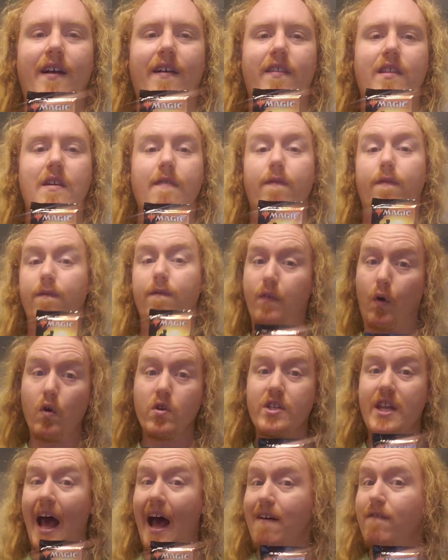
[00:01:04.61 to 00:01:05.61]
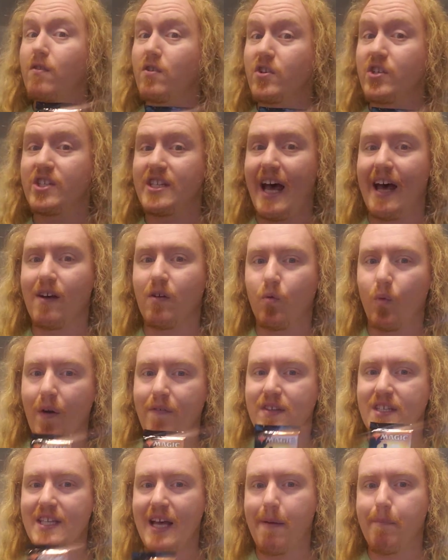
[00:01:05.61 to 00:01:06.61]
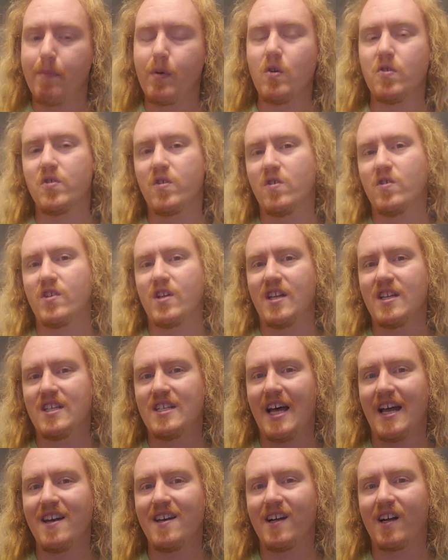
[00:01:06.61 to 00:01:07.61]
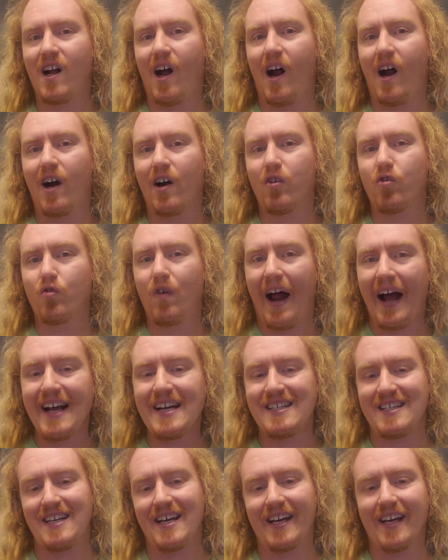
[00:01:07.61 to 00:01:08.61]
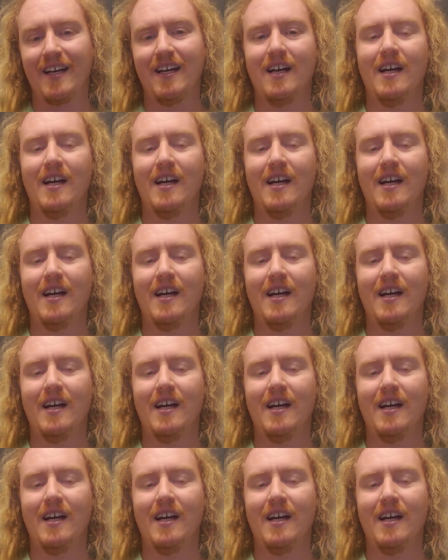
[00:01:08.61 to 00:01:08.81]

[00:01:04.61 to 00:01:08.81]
the first ever set with set boosters, Zendikar Rising.